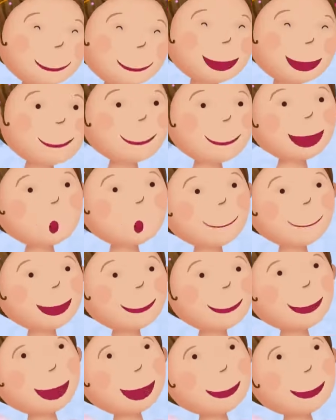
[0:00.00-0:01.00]
And now
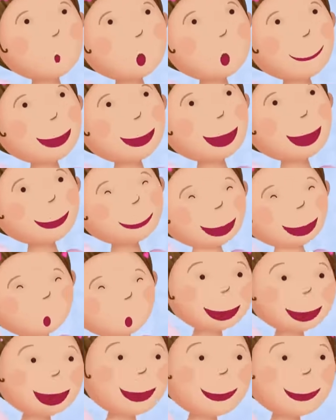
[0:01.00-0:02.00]
my hair won't get in the
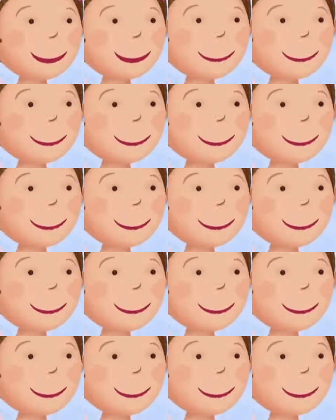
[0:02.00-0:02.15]
way.